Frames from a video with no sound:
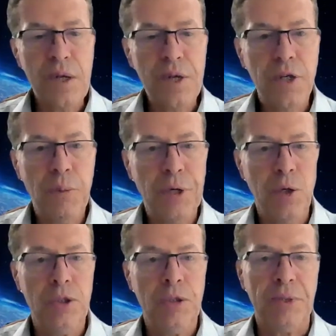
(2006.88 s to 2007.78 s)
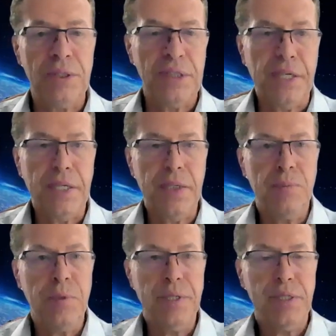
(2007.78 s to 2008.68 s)
you know, but ultimately
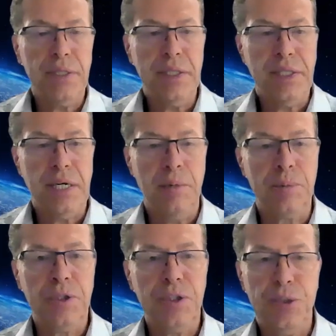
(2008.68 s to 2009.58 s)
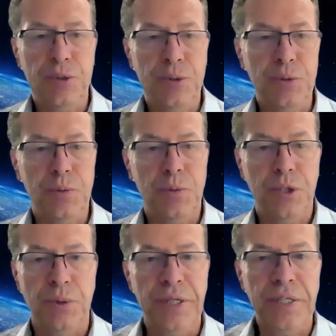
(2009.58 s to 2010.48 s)
it comes to, you
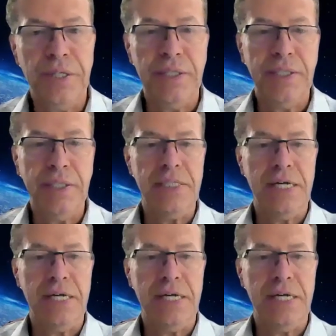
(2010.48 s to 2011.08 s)
know, any